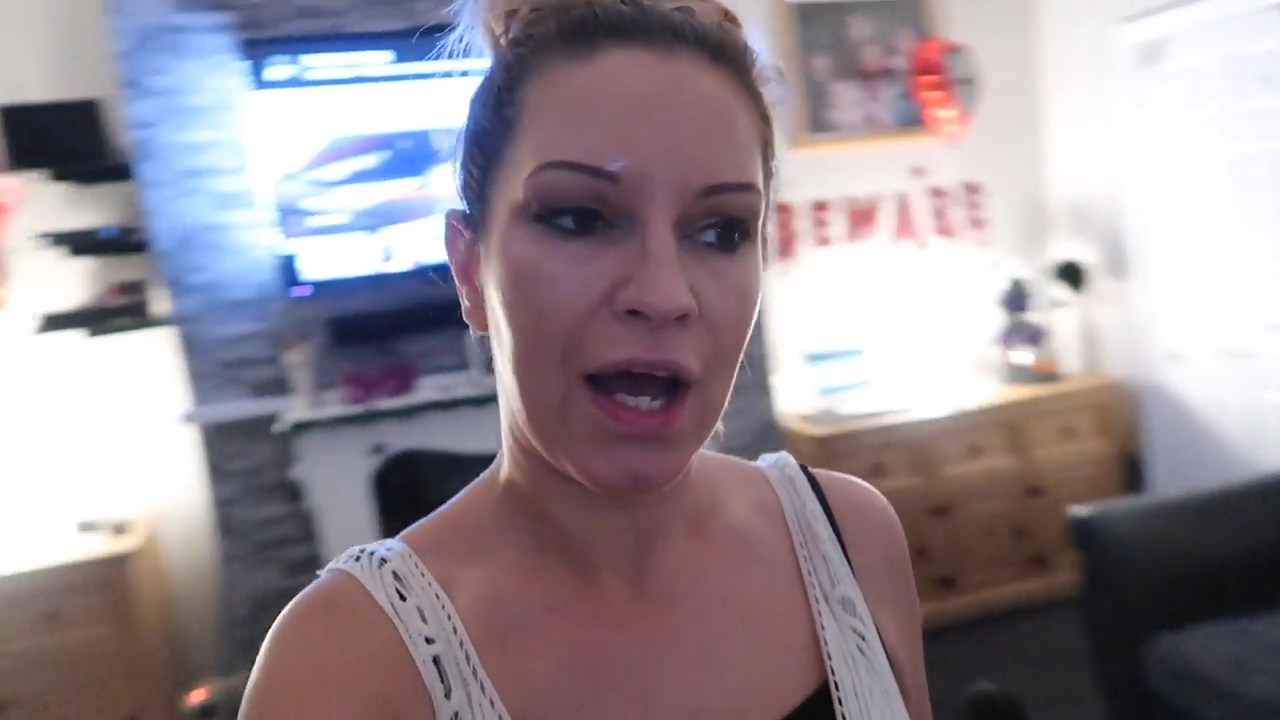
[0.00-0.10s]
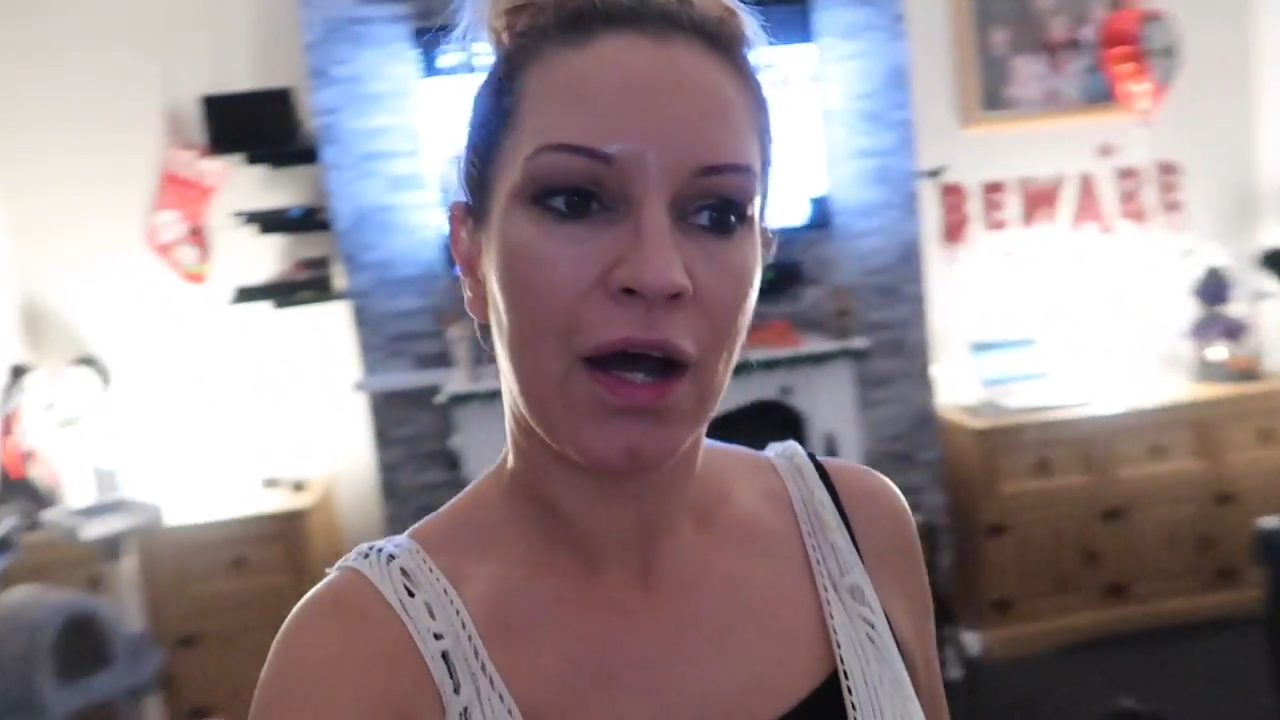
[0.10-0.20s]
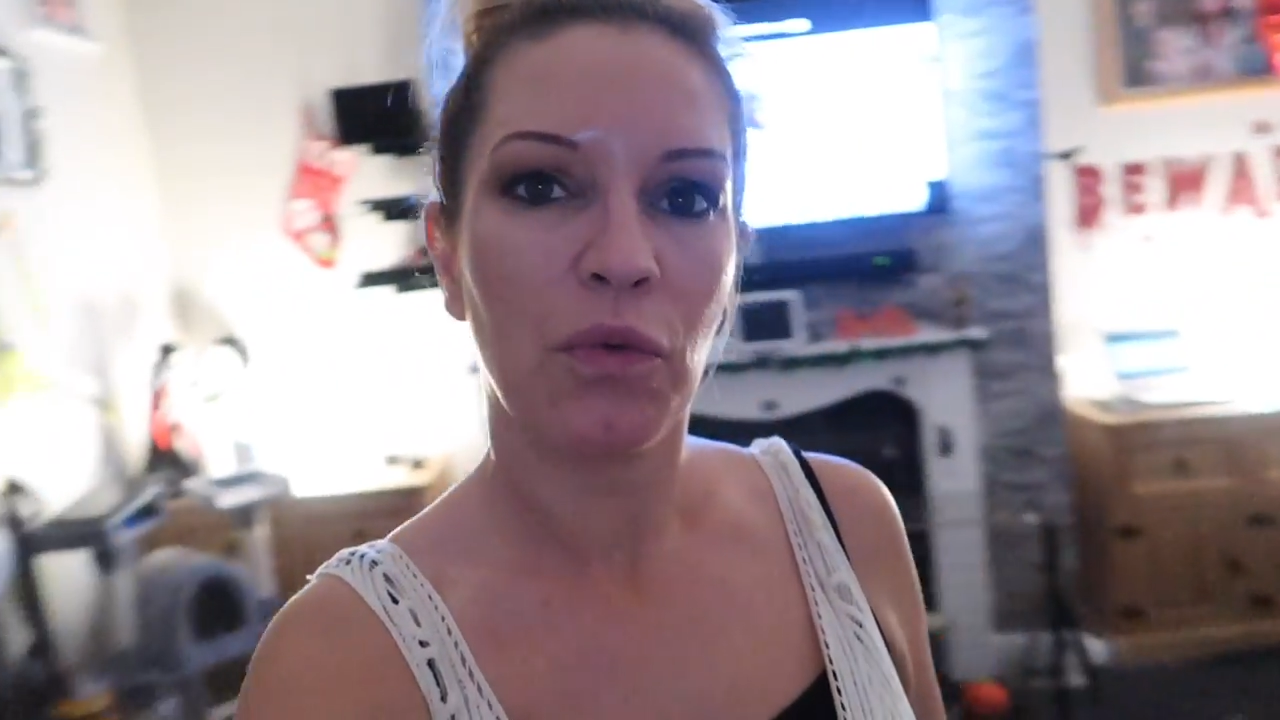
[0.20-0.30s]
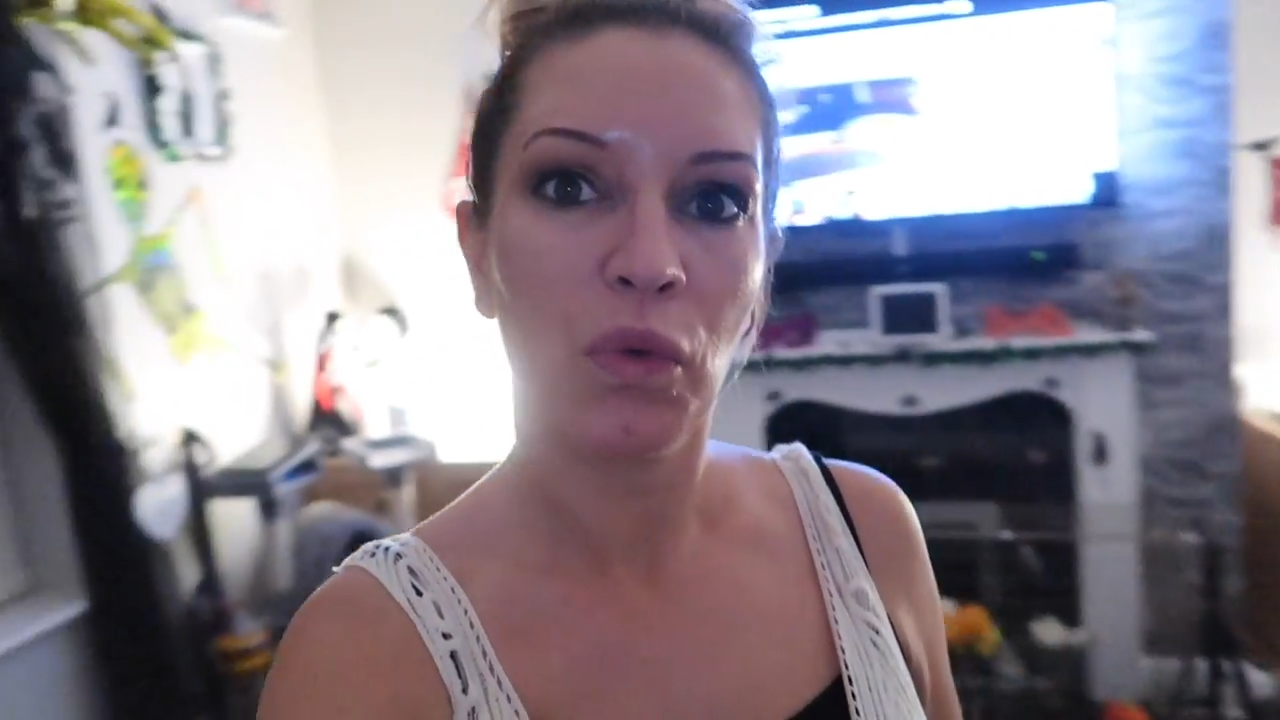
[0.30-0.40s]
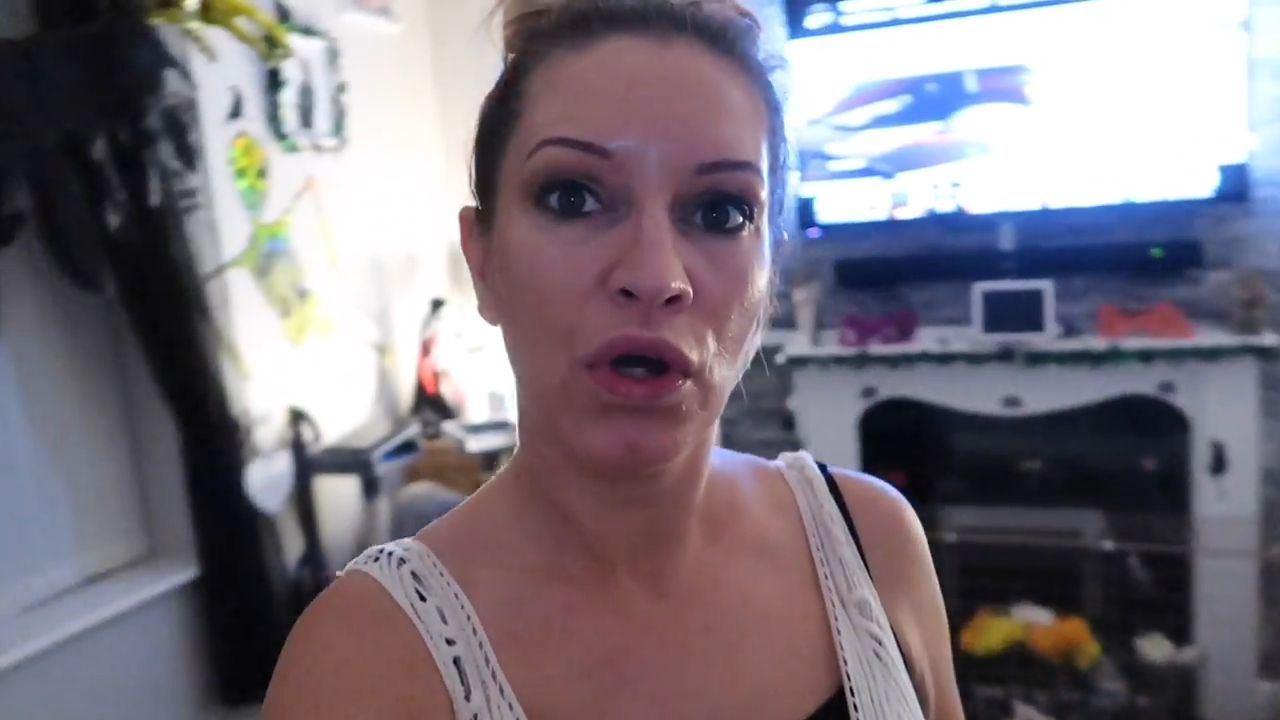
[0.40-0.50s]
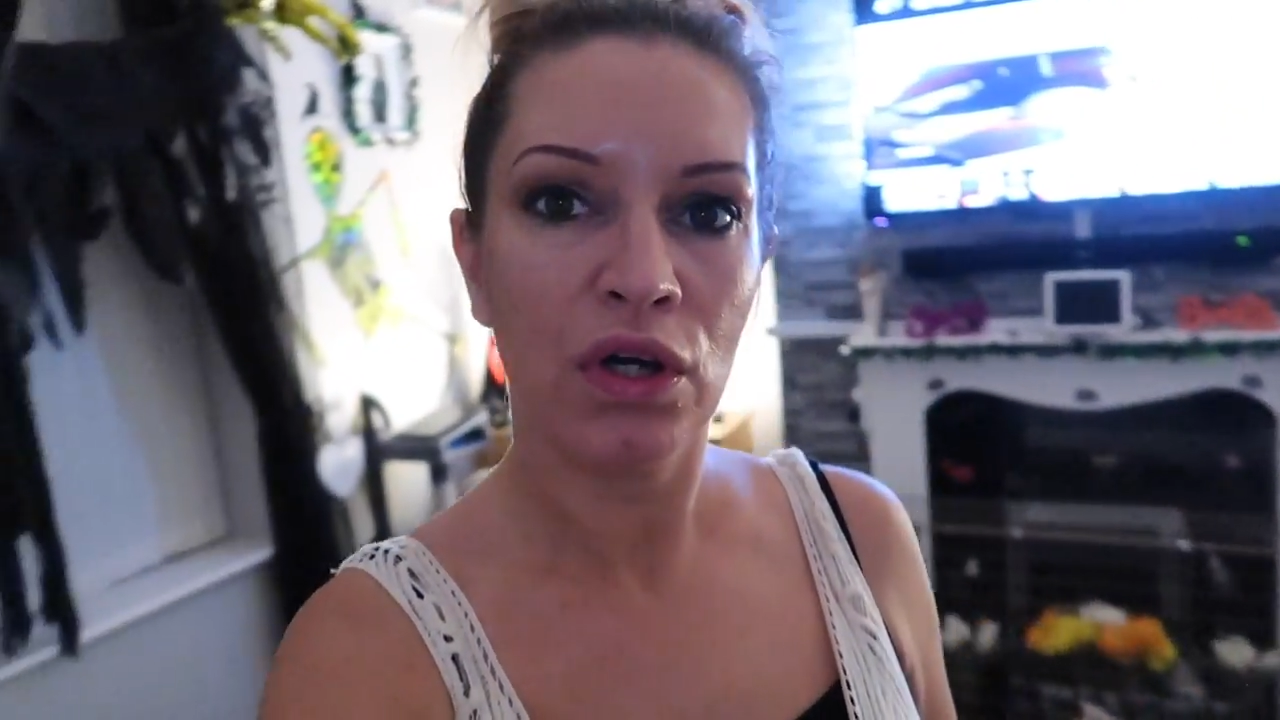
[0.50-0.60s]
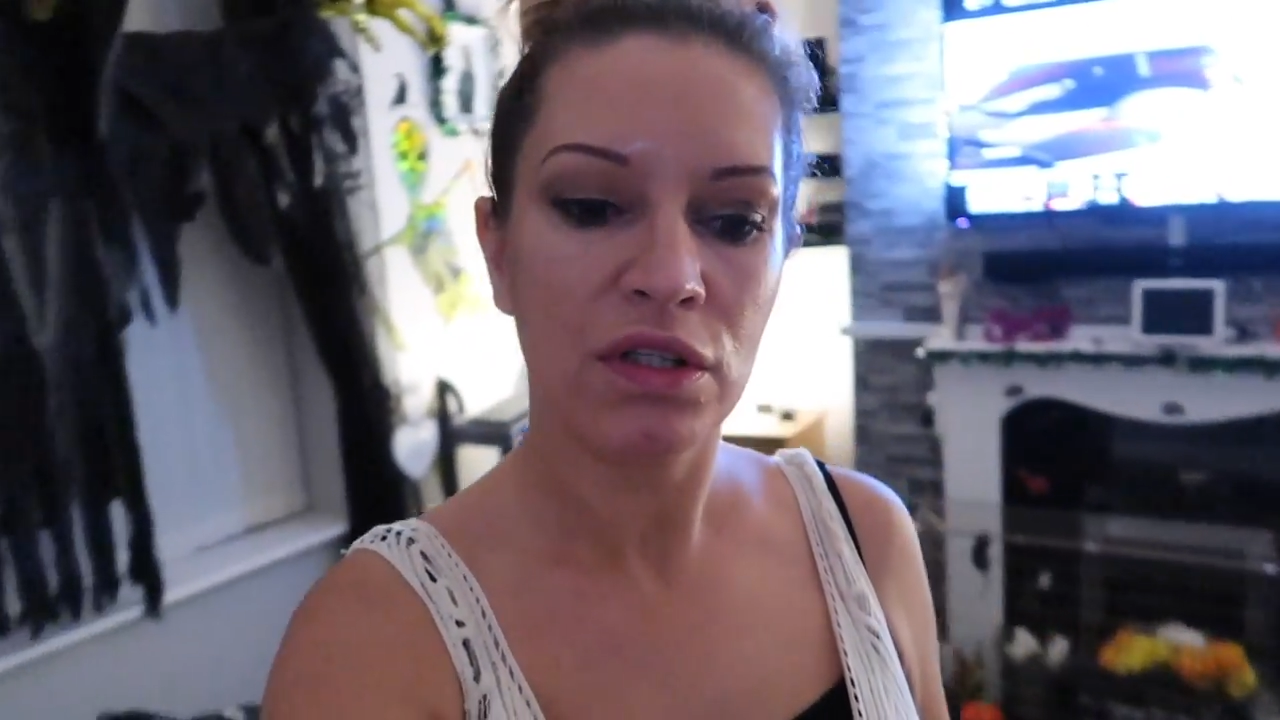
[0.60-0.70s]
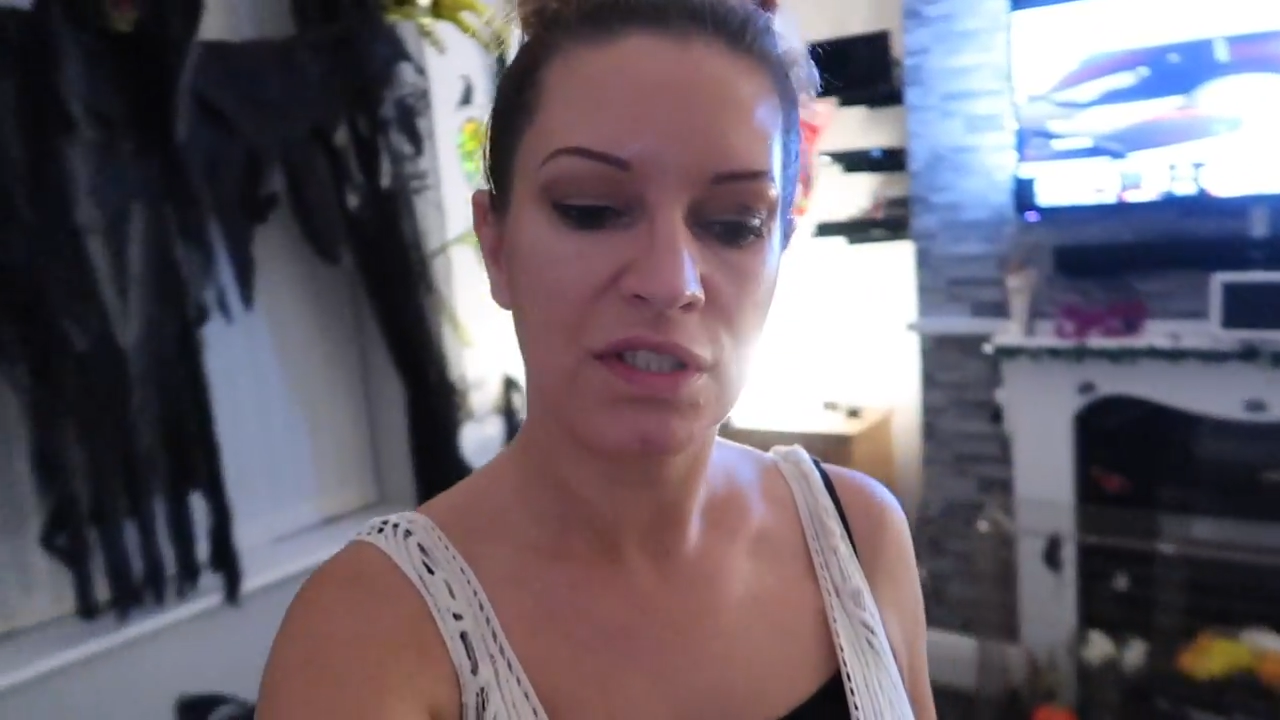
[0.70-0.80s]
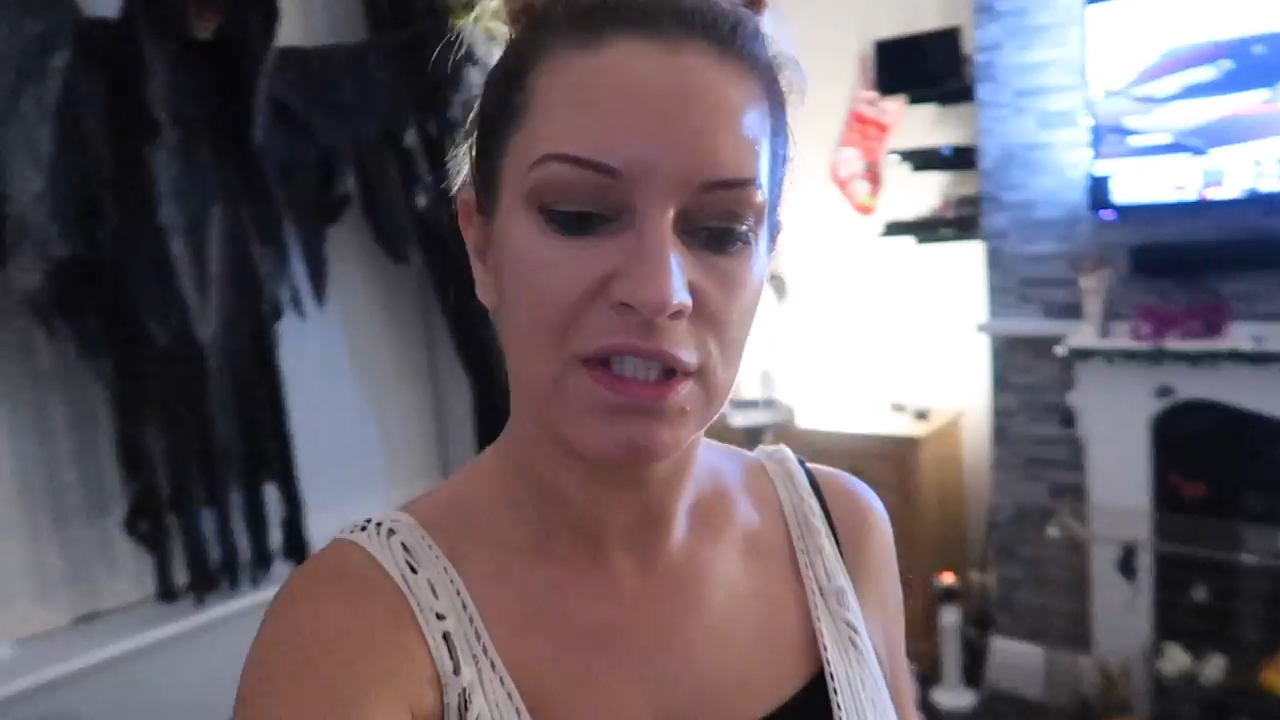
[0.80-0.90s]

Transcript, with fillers: at work